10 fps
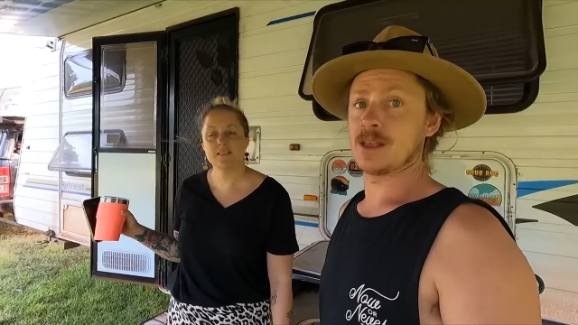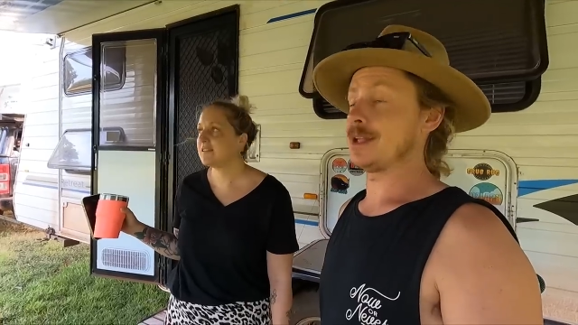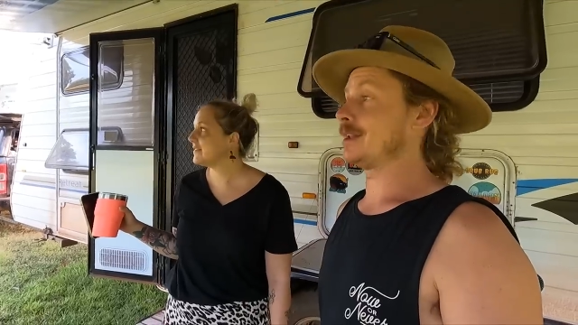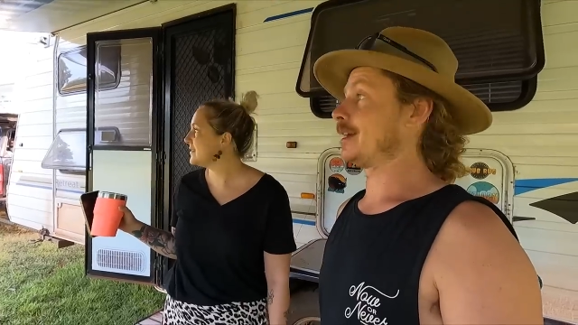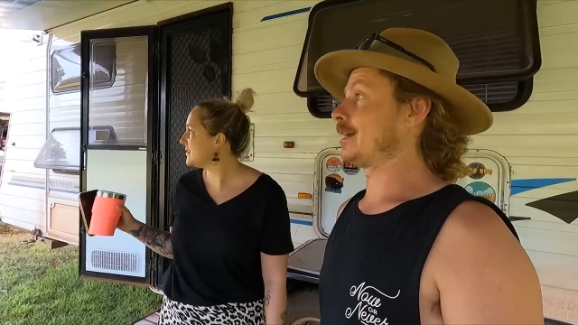
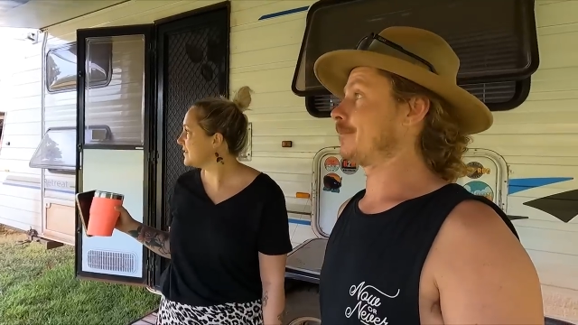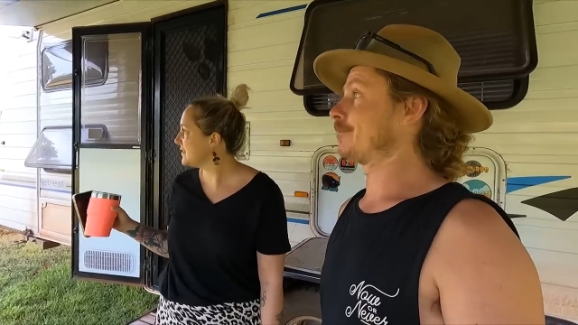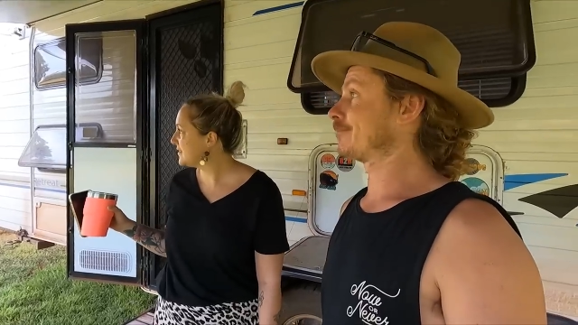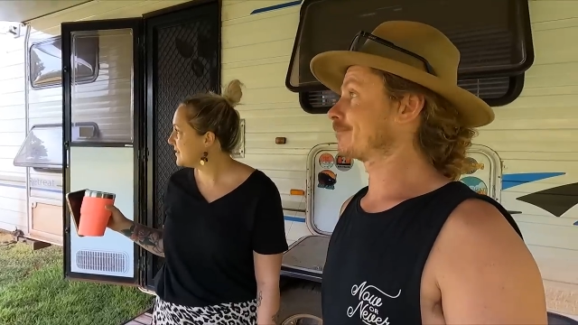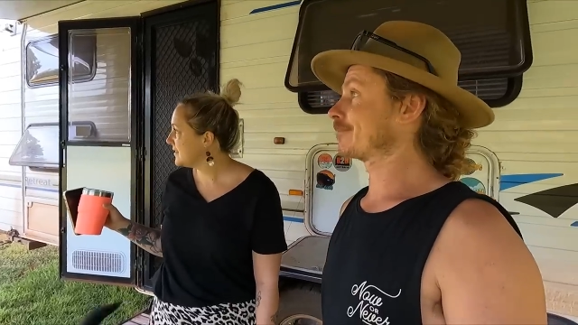Speaker 1: And um,
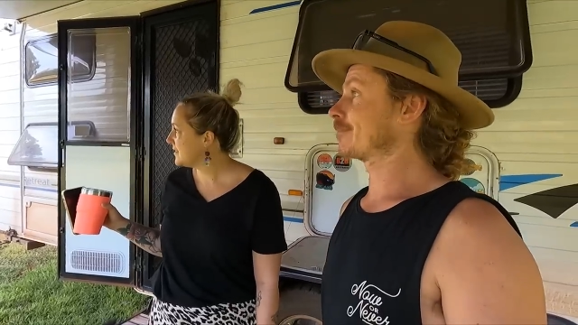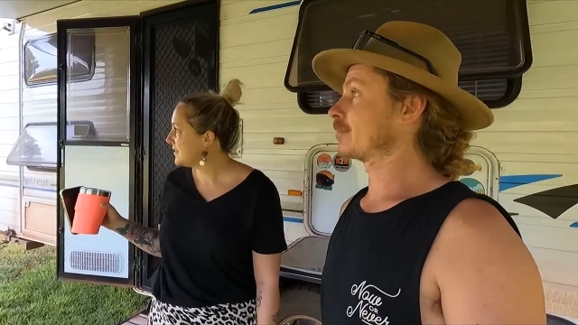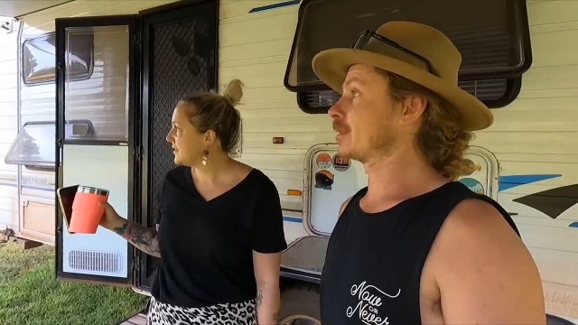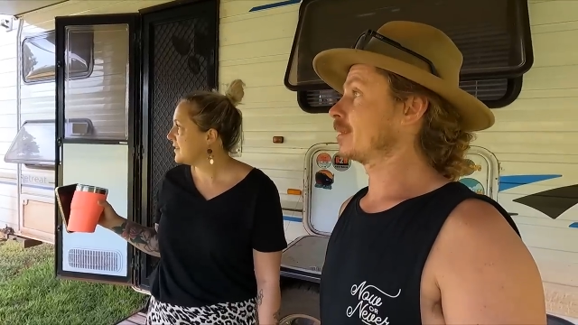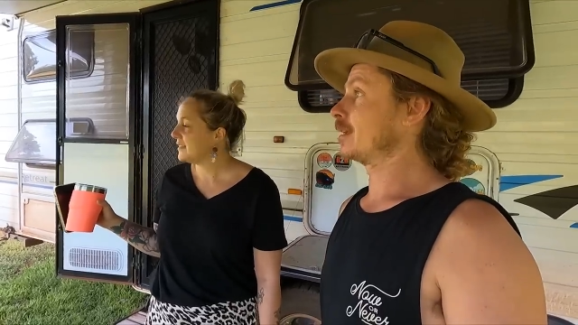
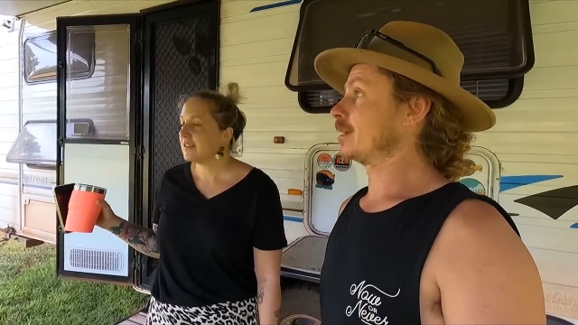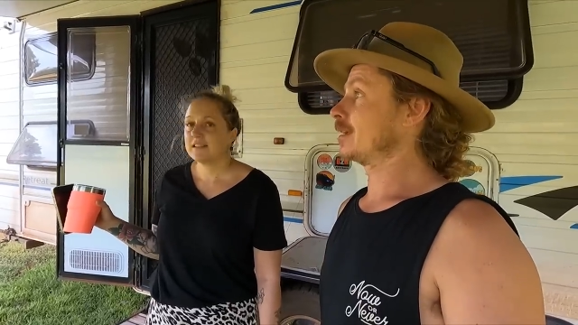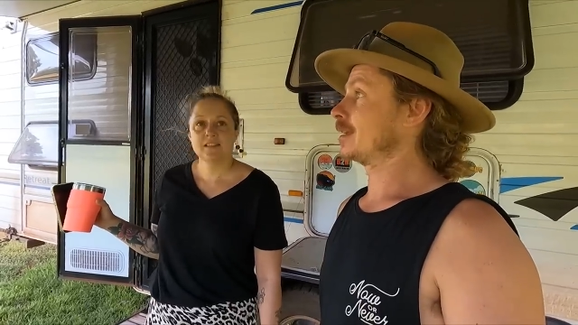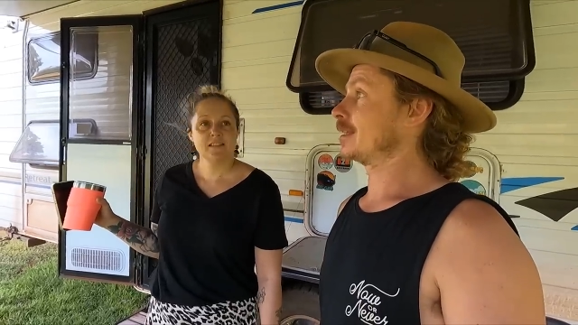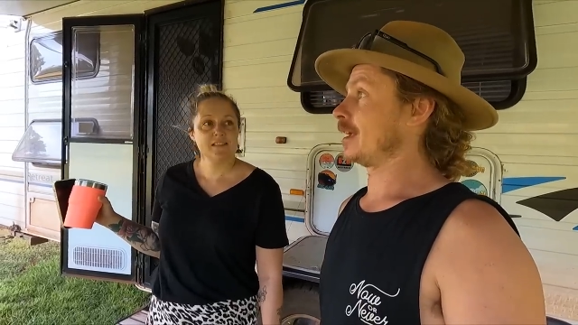
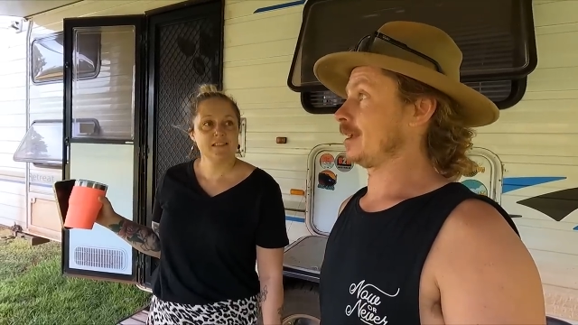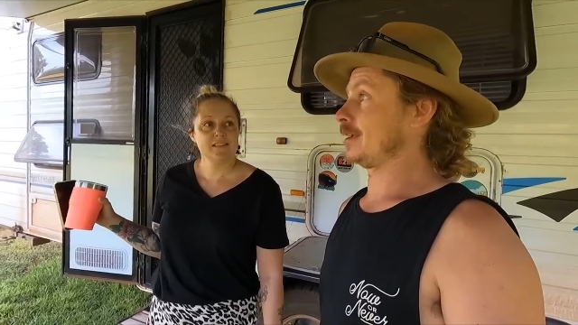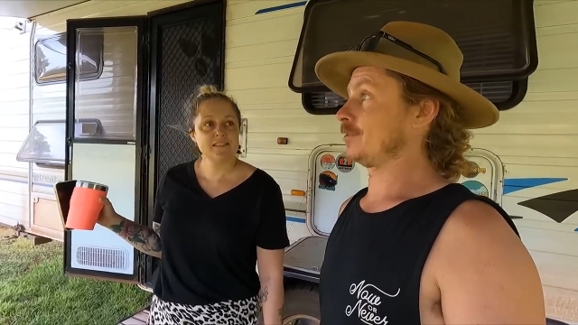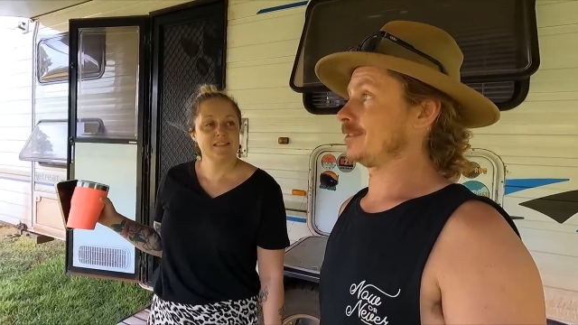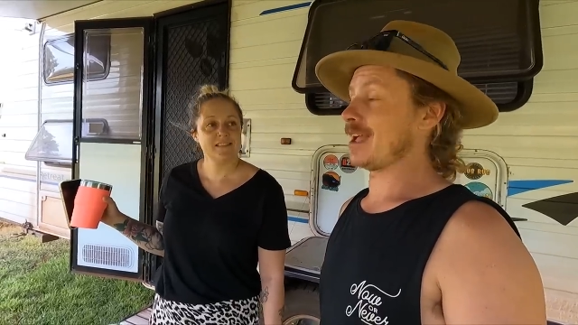yeah,
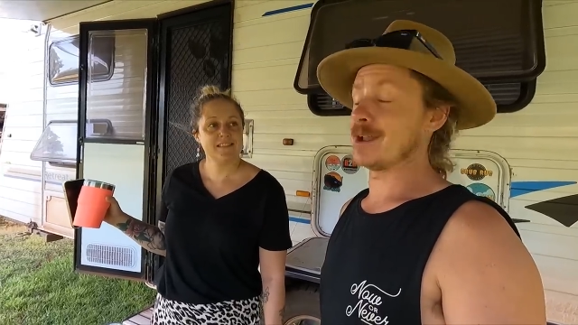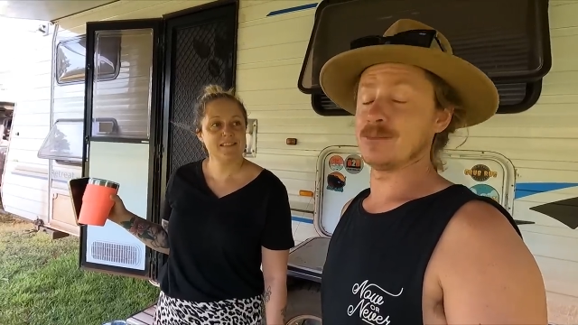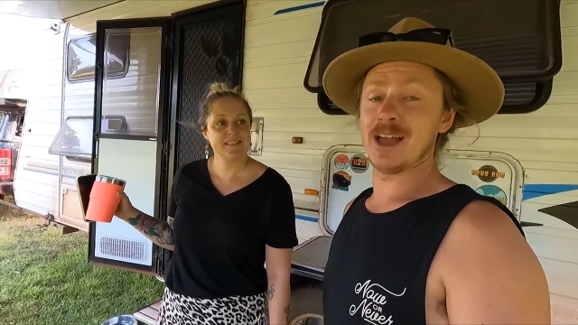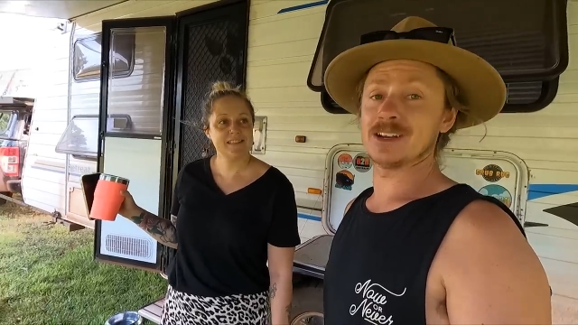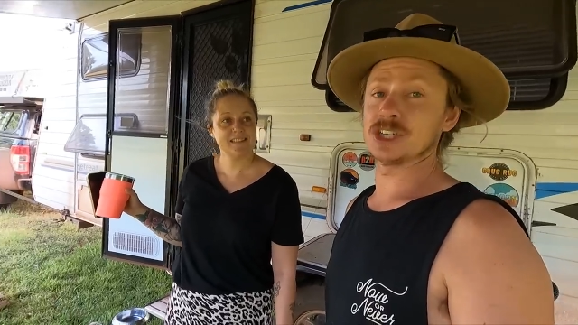if it's
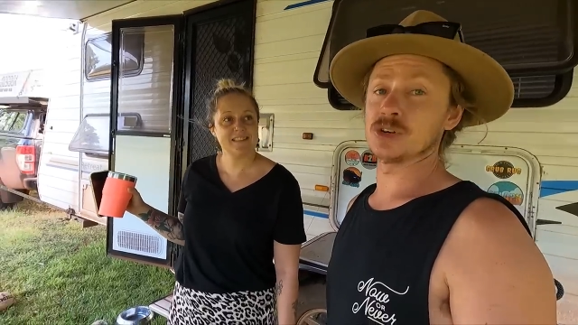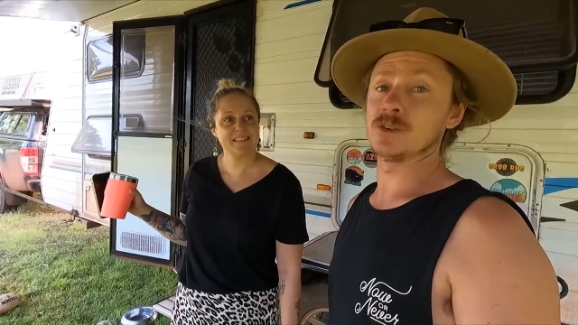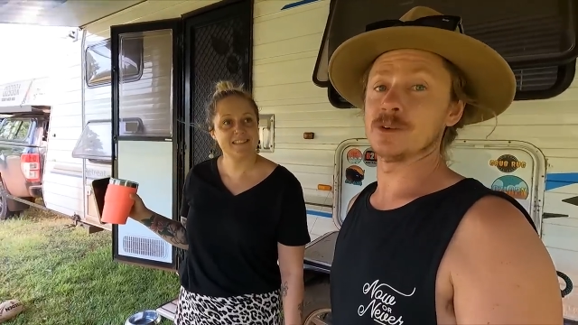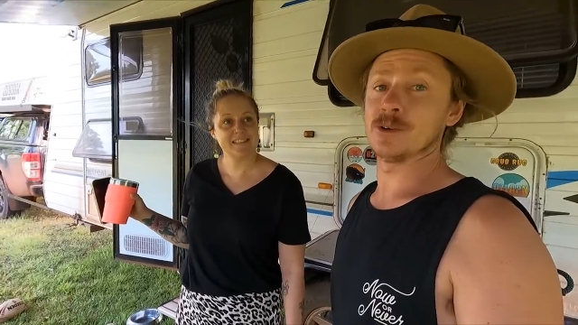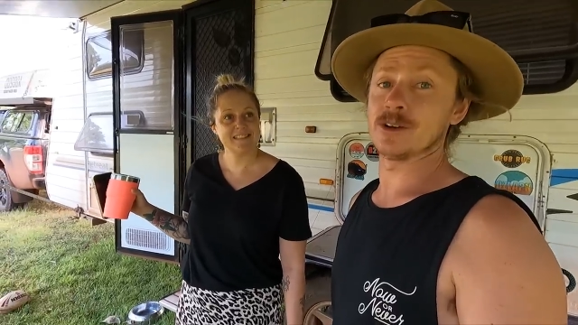named that,
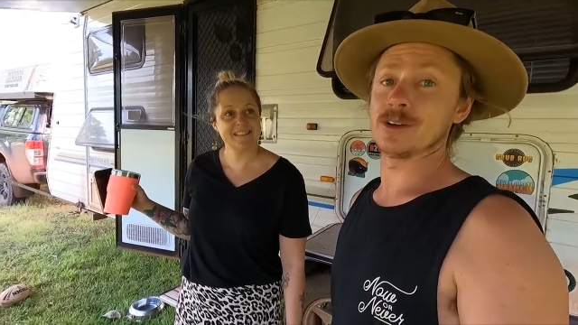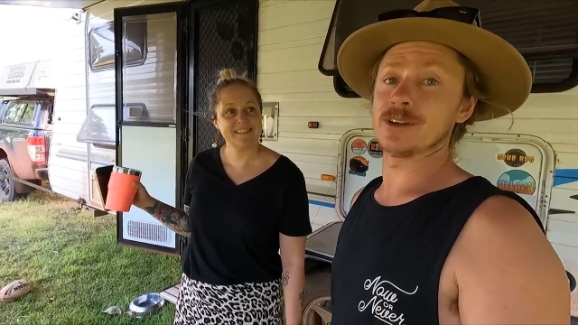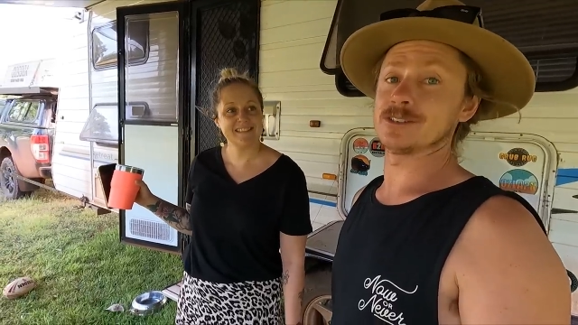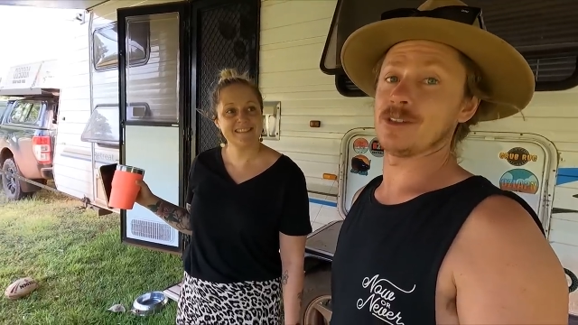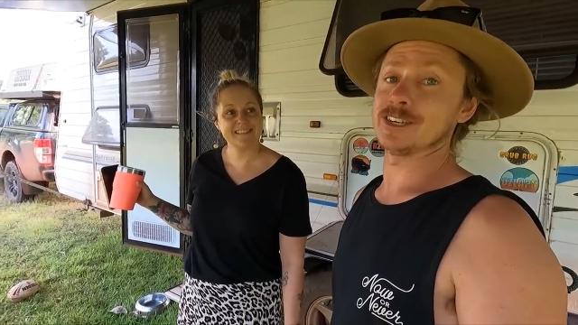surely we've
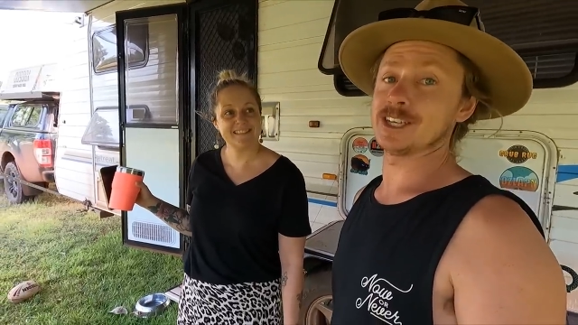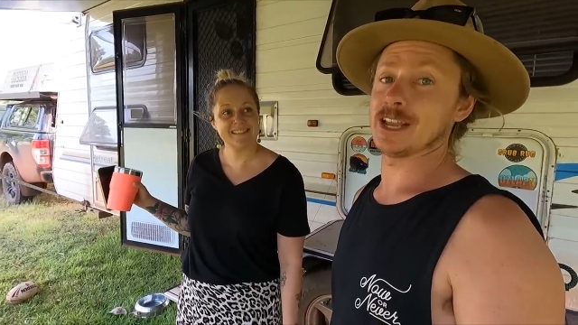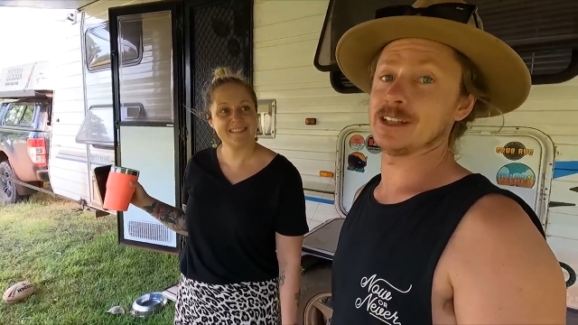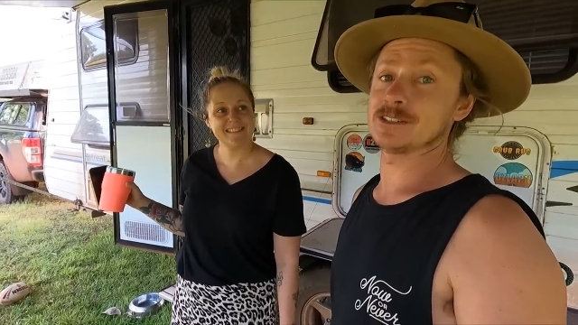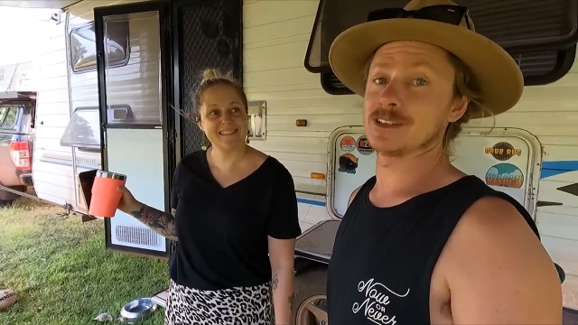got a slight
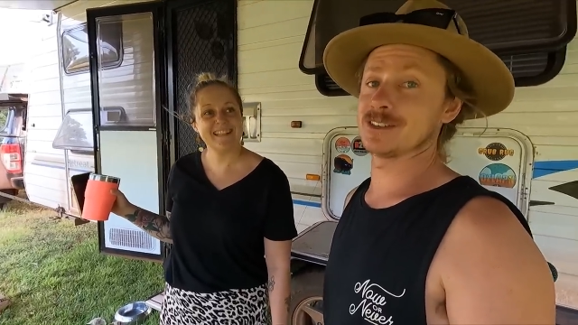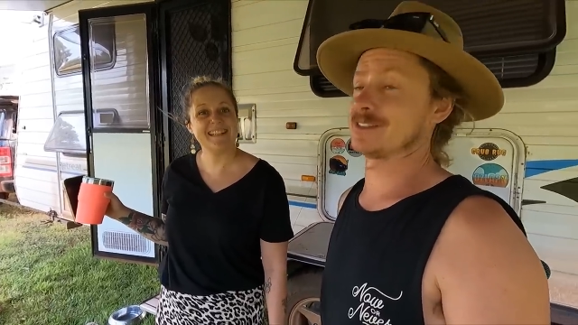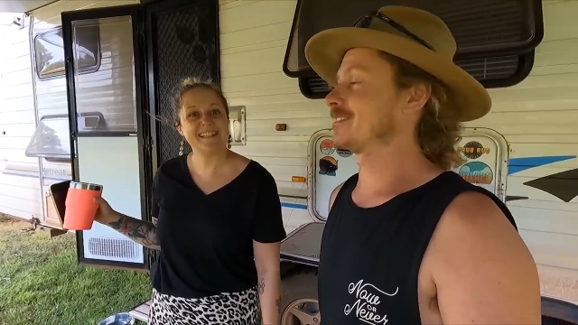chance.